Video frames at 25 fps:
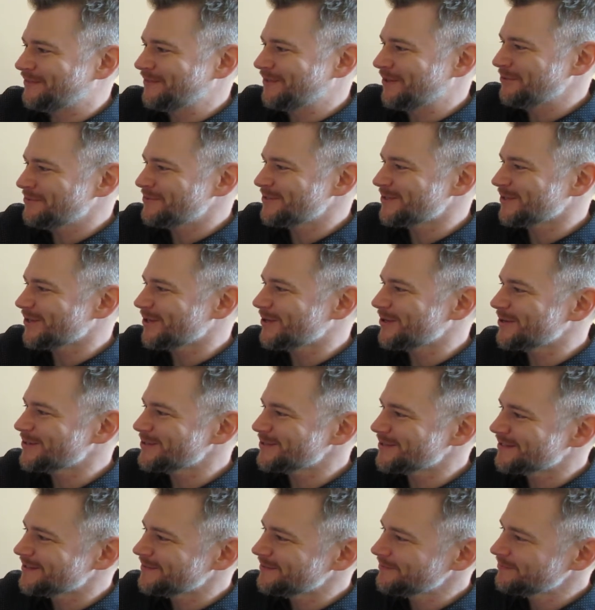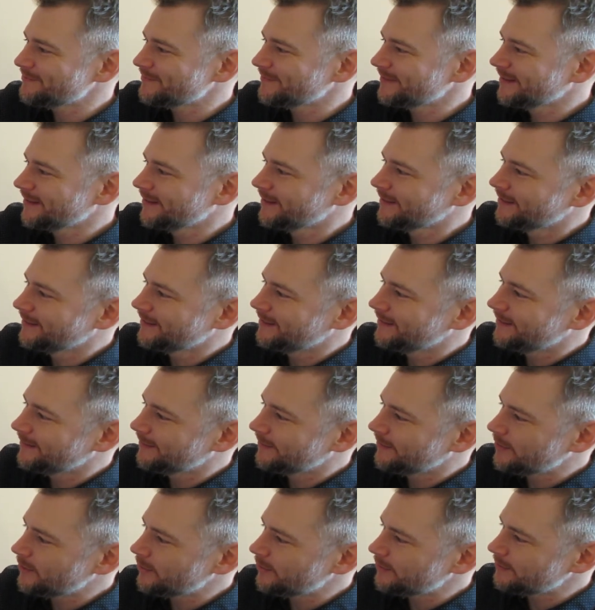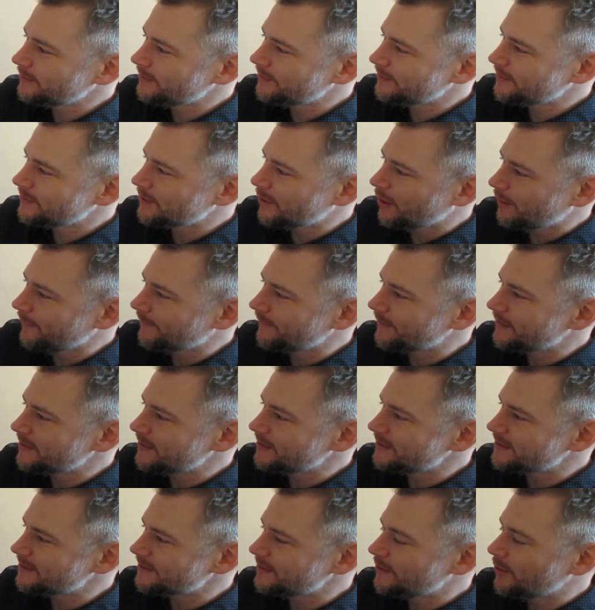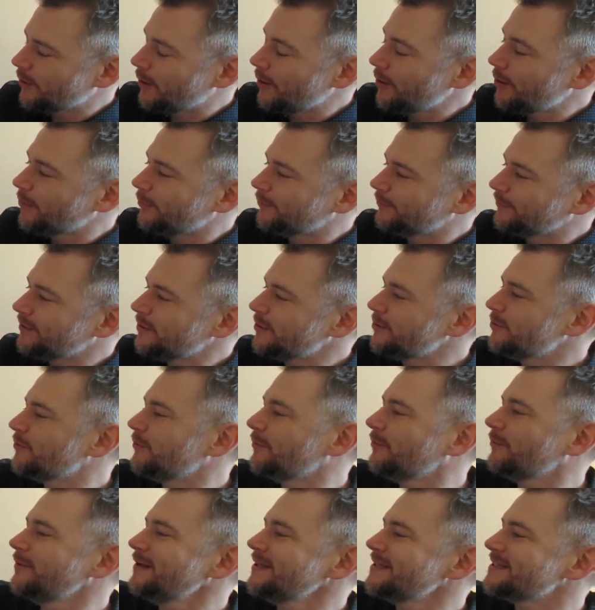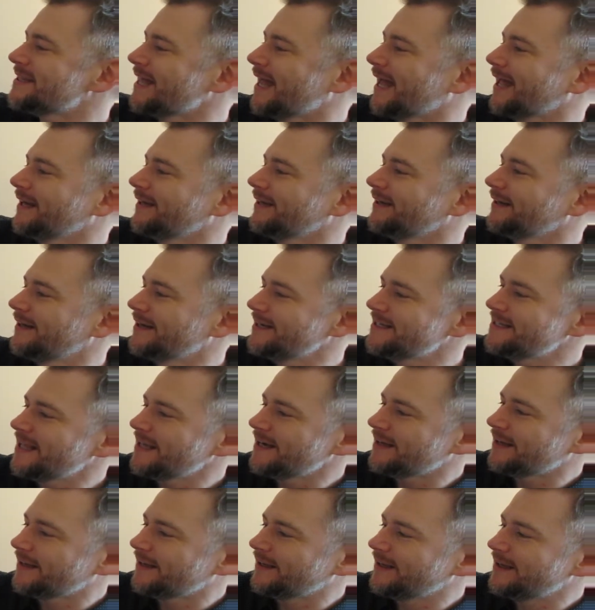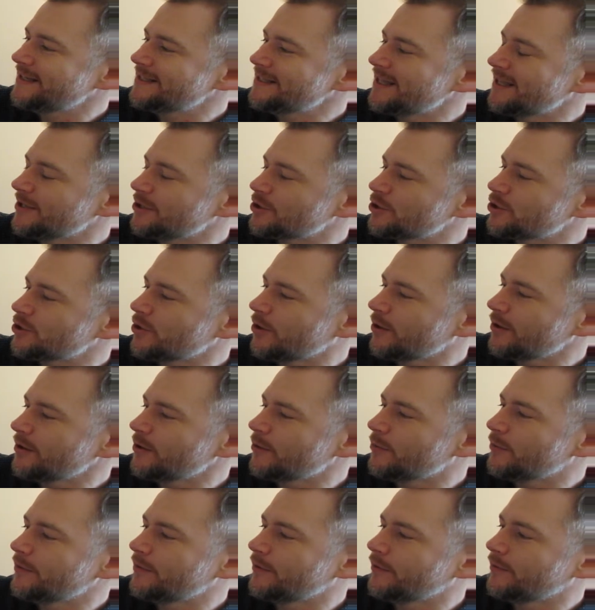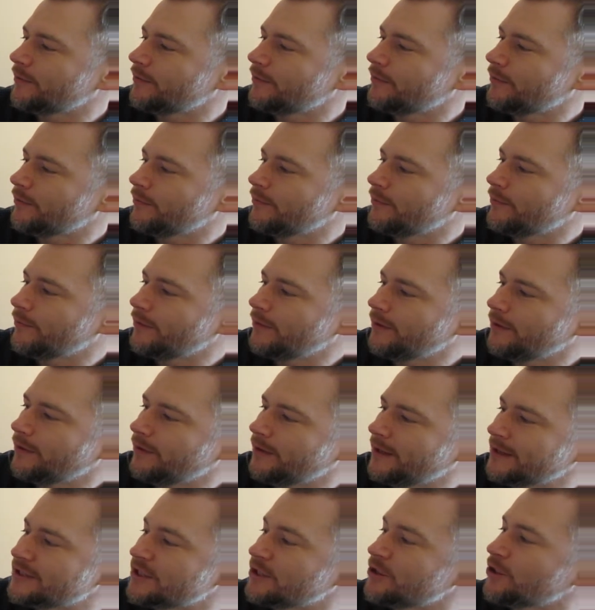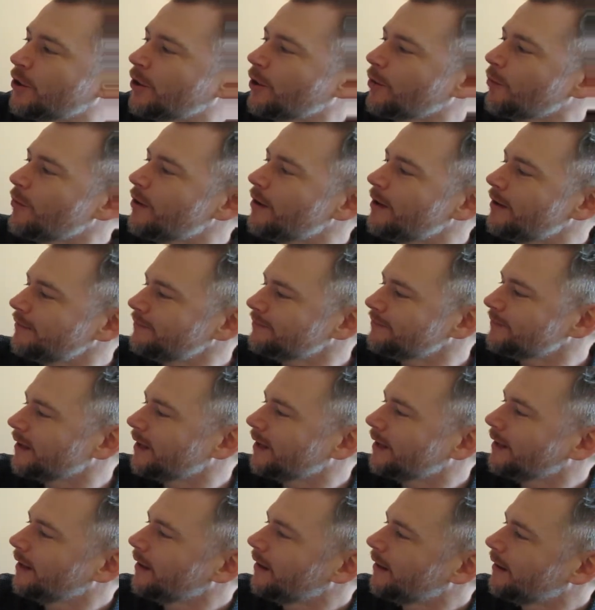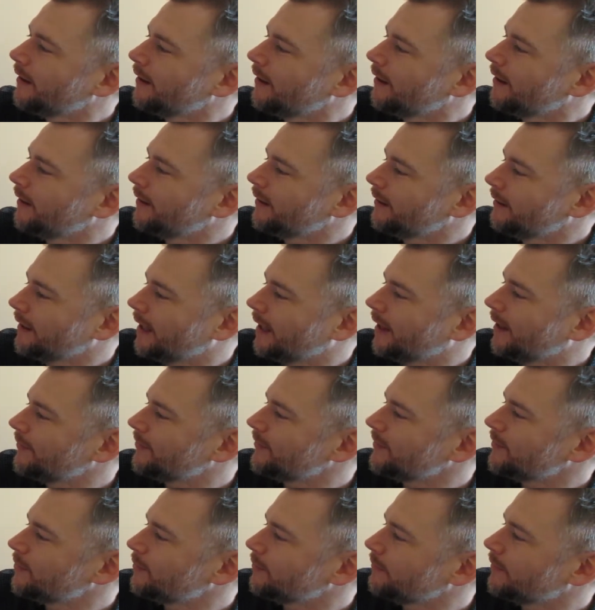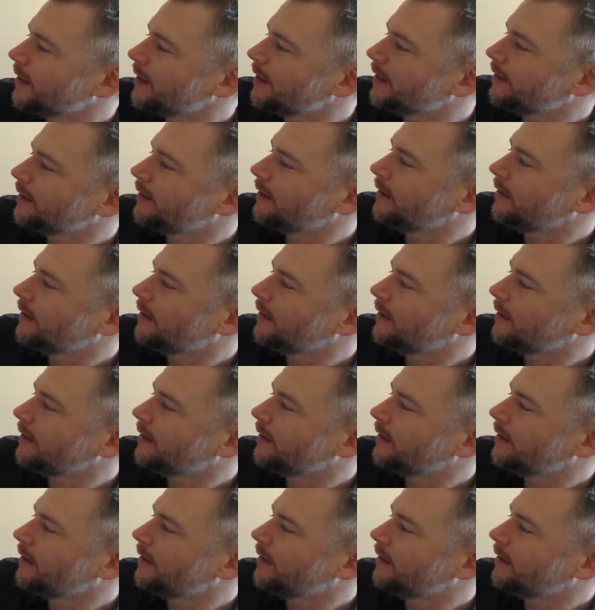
no saws. No dolphins. No. Oh, no. What is that? Is that a is that a shark with narwhal. a? It's a narwhal. Yeah, I think you're right.